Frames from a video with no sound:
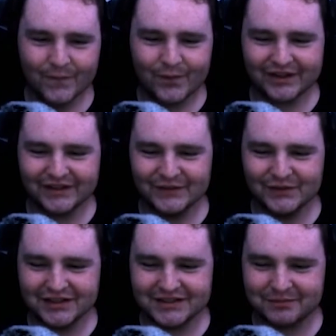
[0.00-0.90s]
Wait, you
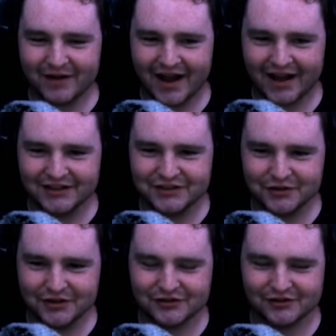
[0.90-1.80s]
looked behind you
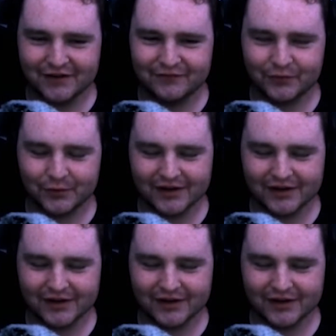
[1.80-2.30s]
to drive forward?